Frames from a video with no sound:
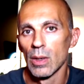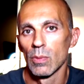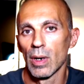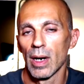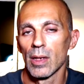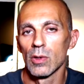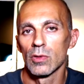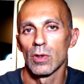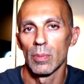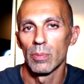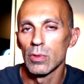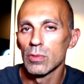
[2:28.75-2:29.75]
where I
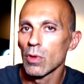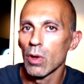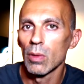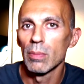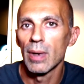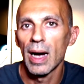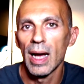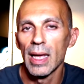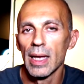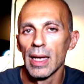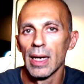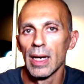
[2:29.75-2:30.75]
usually put all my
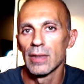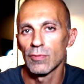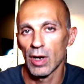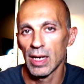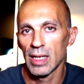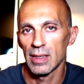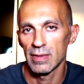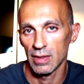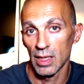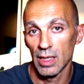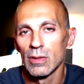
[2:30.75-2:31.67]
trainings in.